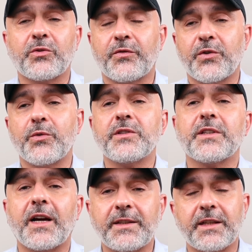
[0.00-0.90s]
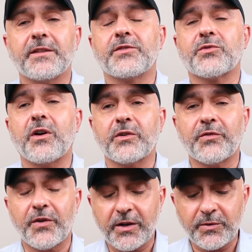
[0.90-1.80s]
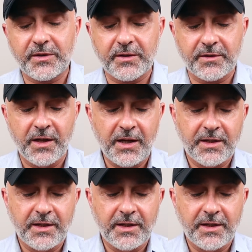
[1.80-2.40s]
So if you're into the idea of stronger fragrances,